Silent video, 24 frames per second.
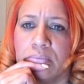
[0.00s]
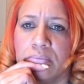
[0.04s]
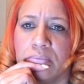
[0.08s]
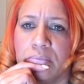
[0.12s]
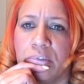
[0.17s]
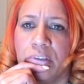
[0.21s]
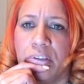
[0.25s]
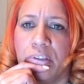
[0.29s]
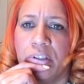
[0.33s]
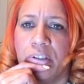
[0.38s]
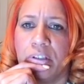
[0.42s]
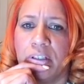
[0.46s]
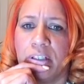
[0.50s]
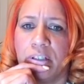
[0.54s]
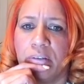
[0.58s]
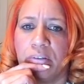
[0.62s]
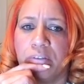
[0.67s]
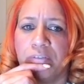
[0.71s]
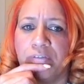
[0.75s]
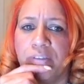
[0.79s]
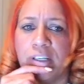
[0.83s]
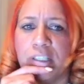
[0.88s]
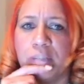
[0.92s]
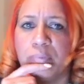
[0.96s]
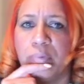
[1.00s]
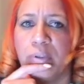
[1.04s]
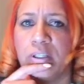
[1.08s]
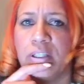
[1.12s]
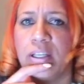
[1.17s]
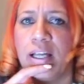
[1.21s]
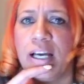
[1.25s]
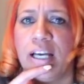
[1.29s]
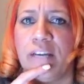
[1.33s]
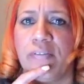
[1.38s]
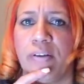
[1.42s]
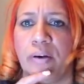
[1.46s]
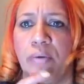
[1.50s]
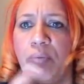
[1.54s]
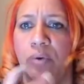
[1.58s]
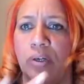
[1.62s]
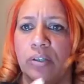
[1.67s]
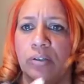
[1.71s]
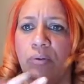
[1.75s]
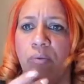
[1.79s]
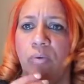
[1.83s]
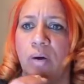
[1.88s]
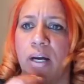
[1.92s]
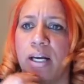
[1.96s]
You couldn't get on Facebook Live? I
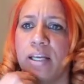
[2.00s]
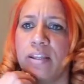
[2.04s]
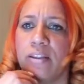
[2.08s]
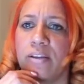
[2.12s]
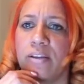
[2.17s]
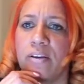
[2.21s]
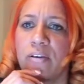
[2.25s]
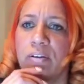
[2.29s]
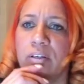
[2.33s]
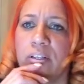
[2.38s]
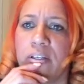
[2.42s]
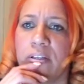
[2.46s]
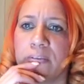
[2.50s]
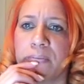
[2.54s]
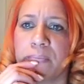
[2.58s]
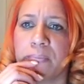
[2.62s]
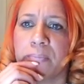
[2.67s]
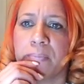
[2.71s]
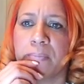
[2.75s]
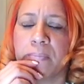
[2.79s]
wonder why. They're in.